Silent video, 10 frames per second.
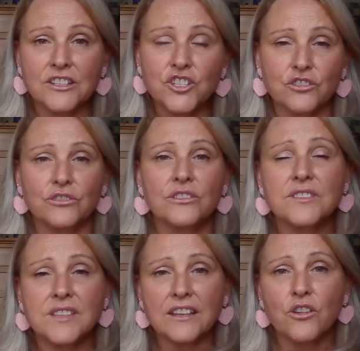
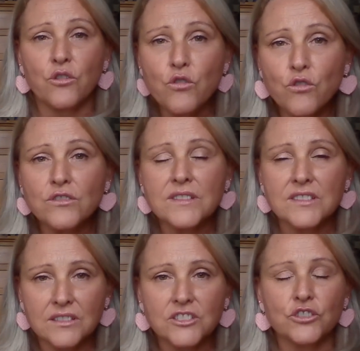issues that
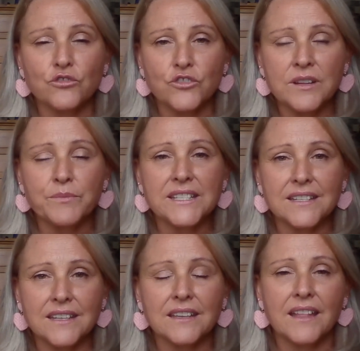cause children in
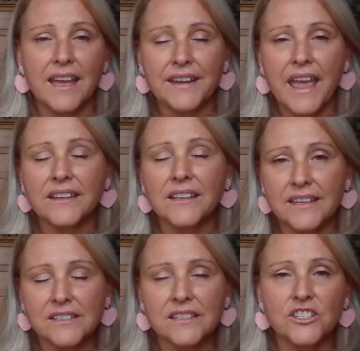particular and
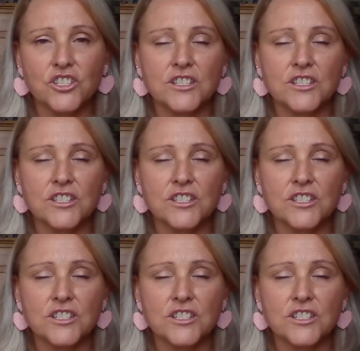adolescents.